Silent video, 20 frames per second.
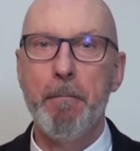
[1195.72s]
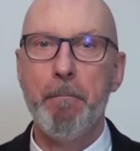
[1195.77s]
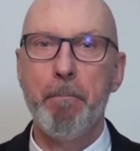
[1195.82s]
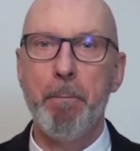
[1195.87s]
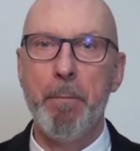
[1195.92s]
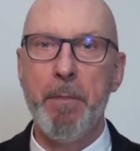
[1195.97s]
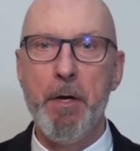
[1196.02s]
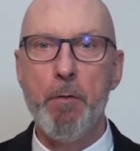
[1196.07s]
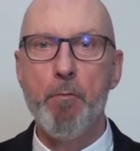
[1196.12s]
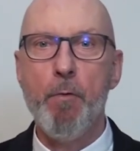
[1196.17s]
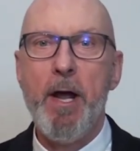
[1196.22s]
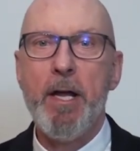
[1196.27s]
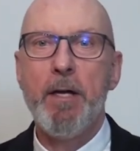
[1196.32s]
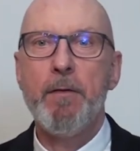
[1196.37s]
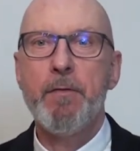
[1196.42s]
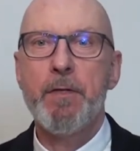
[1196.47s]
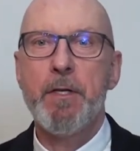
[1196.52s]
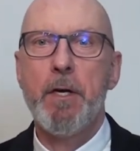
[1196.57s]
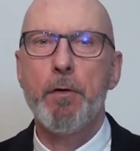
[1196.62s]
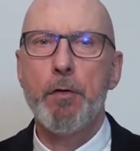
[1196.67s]
the
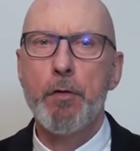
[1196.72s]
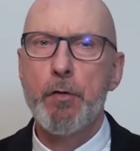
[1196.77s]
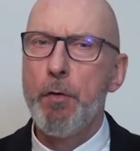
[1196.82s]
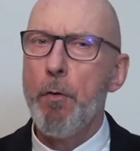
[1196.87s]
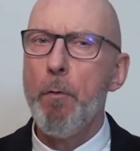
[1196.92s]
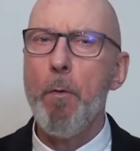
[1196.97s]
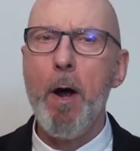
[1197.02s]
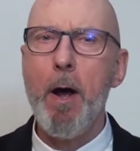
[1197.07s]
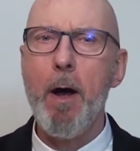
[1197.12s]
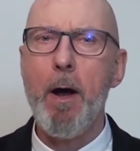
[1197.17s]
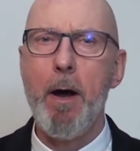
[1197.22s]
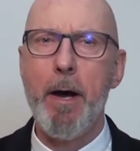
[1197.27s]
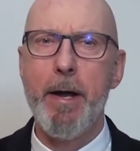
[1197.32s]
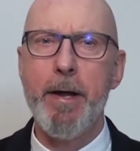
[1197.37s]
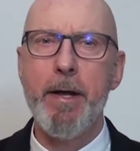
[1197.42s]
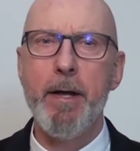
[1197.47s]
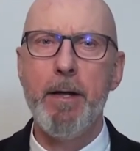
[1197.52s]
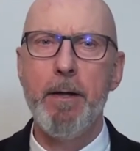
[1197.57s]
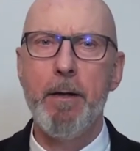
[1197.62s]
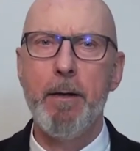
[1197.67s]
waves are so
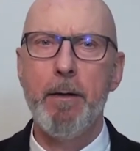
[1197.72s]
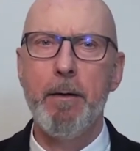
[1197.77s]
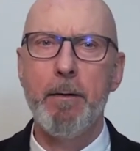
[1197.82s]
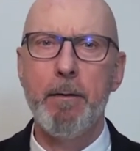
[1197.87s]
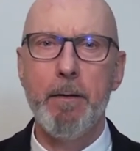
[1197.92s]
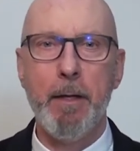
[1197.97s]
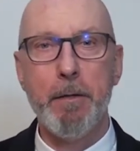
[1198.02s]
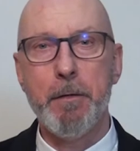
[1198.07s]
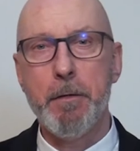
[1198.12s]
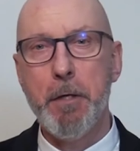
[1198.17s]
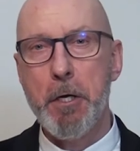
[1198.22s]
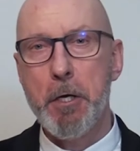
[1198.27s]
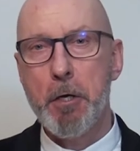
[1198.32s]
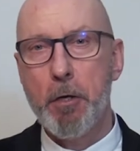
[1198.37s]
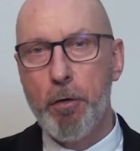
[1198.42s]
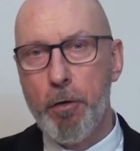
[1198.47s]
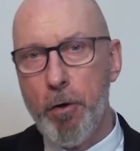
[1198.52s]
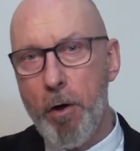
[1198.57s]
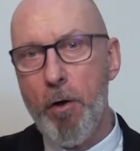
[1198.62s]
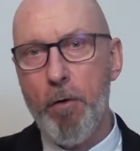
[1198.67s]
high that
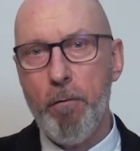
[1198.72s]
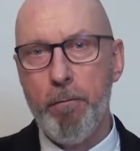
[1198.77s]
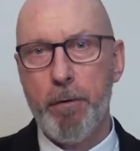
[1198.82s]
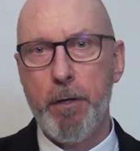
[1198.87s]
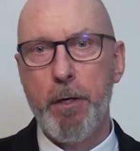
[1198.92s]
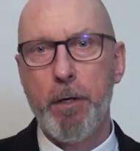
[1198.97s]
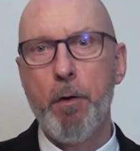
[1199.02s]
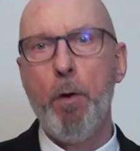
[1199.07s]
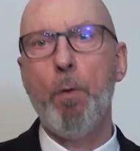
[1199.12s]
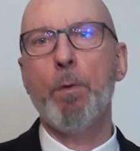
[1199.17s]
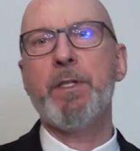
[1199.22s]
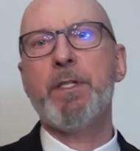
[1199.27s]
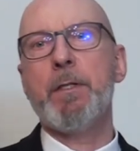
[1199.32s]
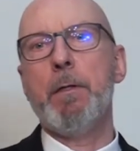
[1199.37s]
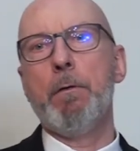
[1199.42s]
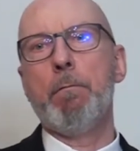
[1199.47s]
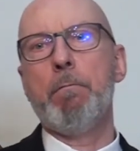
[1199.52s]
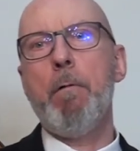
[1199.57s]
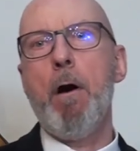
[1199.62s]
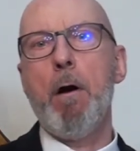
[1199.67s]
they cover
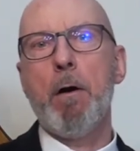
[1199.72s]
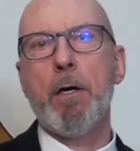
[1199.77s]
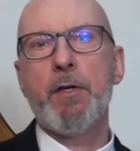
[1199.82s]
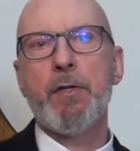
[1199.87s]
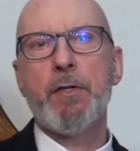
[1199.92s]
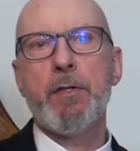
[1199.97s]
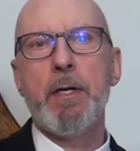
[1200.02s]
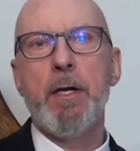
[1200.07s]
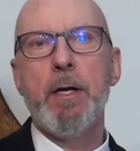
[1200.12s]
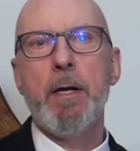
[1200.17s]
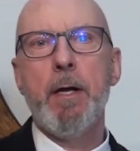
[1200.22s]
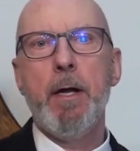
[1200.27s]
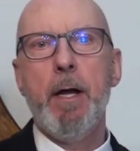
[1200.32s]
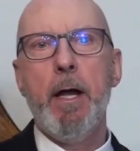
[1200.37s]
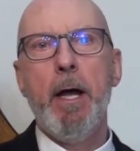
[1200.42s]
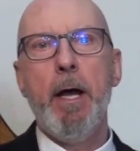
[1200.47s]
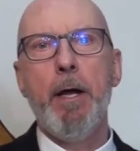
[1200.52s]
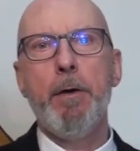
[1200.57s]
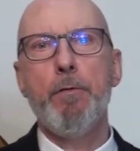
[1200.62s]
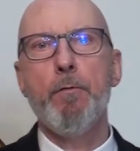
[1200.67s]
coastal rocks,
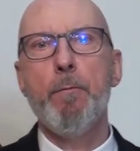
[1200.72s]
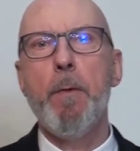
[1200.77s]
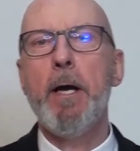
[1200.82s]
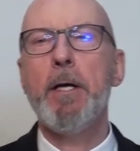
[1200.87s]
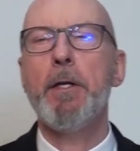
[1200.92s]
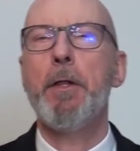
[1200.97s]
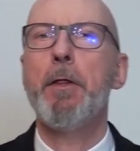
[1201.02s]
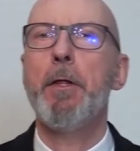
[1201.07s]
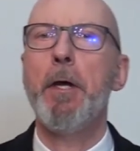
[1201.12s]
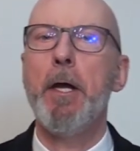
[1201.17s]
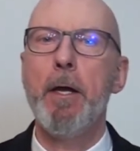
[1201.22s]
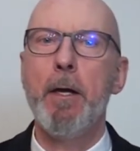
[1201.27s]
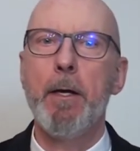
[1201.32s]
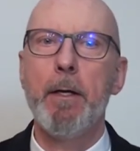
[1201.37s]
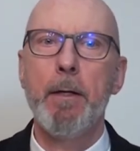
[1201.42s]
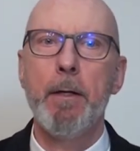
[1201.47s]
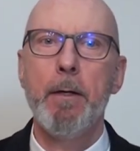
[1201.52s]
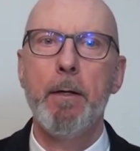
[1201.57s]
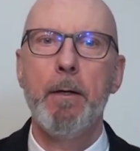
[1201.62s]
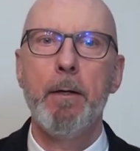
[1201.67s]
and you might
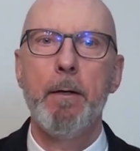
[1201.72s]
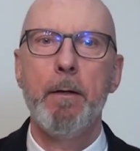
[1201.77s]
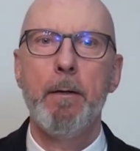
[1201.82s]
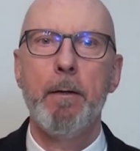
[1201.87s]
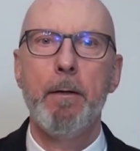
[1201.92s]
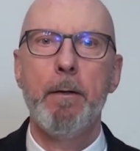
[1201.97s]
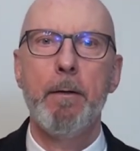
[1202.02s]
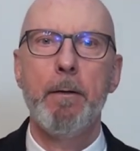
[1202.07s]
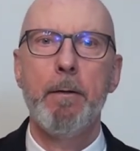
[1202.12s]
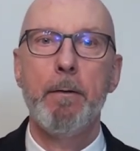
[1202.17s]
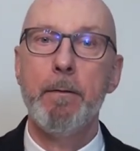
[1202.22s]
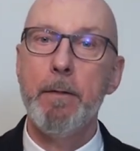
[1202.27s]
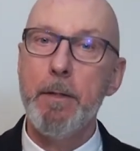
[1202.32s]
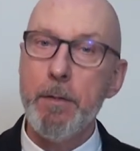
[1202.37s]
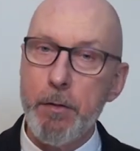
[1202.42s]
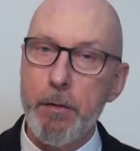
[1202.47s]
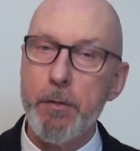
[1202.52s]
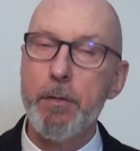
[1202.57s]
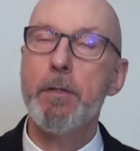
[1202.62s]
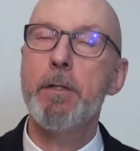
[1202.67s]
think,
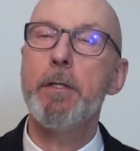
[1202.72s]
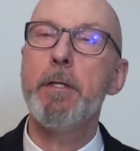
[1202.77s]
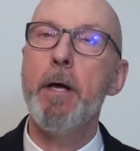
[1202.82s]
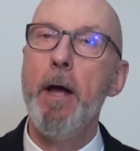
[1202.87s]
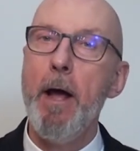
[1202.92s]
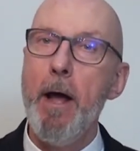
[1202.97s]
this is the